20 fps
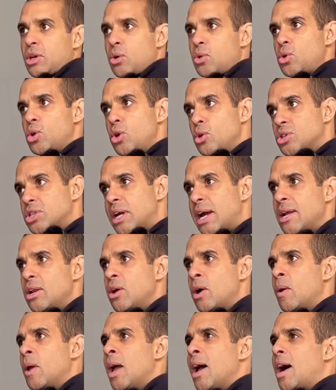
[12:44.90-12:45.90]
You'd say,
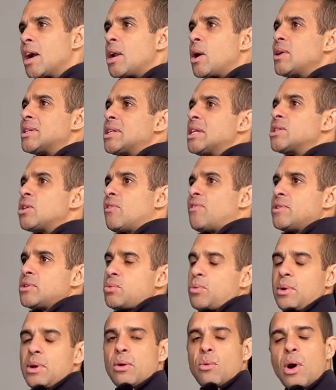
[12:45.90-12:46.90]
look, I know it says
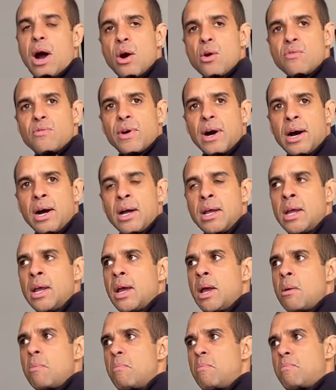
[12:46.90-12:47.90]
offers over,
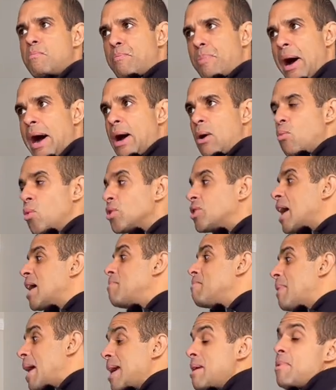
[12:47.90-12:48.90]
but would
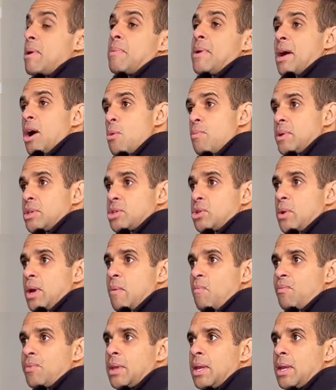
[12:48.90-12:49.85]
they maybe be open to it?